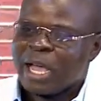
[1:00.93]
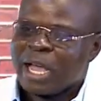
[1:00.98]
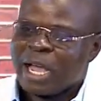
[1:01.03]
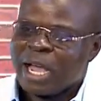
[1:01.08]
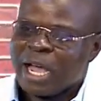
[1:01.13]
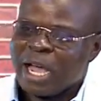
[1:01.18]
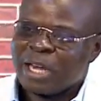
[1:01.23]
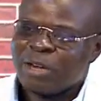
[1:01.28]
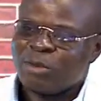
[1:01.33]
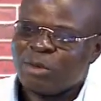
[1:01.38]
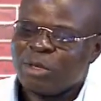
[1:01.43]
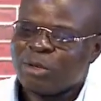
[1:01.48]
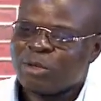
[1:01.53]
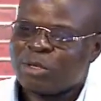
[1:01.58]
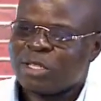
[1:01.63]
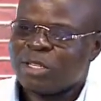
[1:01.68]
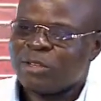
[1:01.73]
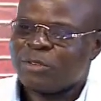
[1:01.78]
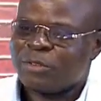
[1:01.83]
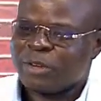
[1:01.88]
Can we use
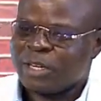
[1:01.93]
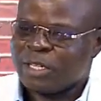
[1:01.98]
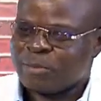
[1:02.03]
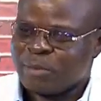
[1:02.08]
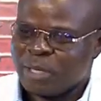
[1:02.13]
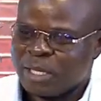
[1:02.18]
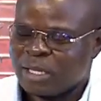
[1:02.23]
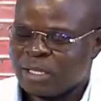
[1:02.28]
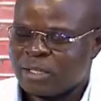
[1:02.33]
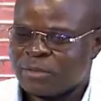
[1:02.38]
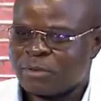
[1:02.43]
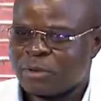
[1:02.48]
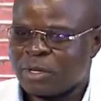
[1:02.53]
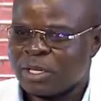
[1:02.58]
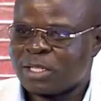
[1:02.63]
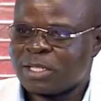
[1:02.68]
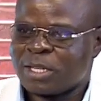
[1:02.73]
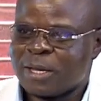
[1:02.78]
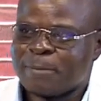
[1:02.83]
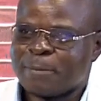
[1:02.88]
different methods? For
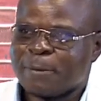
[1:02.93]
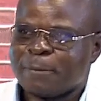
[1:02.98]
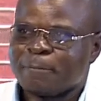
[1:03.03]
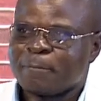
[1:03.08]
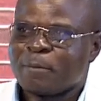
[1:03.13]
example,